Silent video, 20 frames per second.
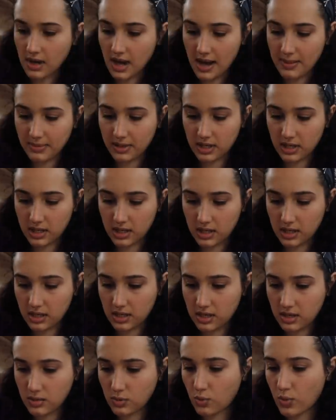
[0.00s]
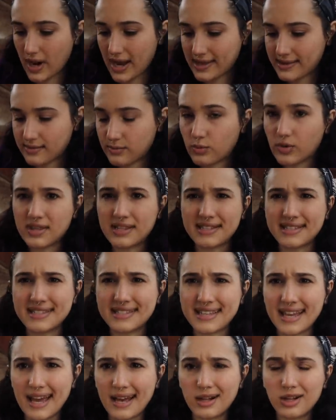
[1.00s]
I'm gonna weigh them with a
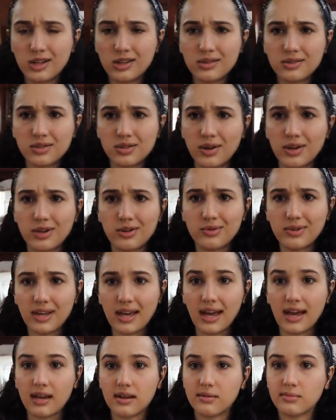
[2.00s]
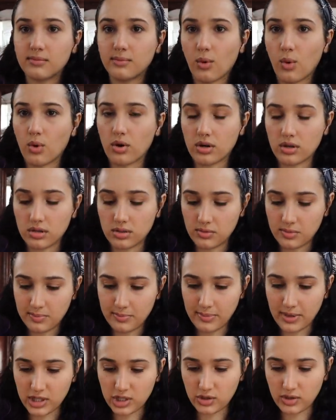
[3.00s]
scale so I don't get more
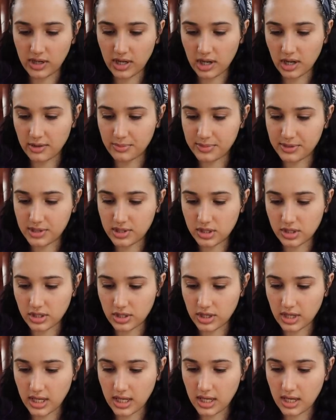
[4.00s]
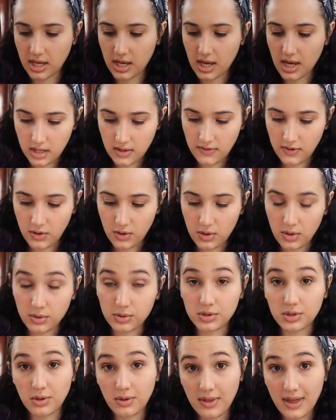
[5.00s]
measuring cups dirty. If you
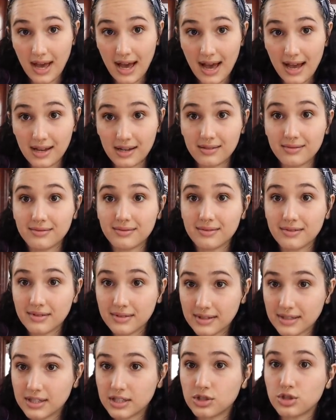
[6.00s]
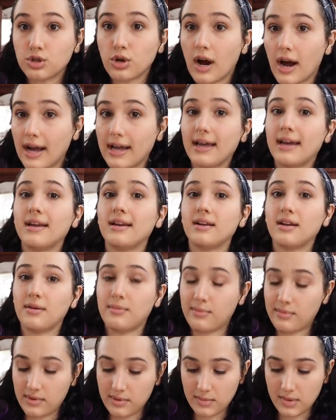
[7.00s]
don't do that, try it.
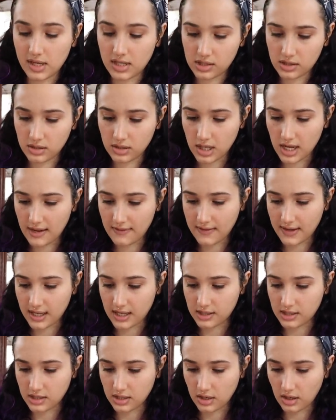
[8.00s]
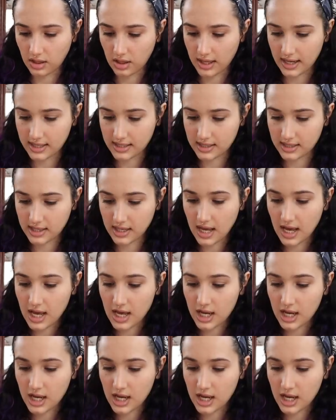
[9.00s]
It, it makes your life easier, less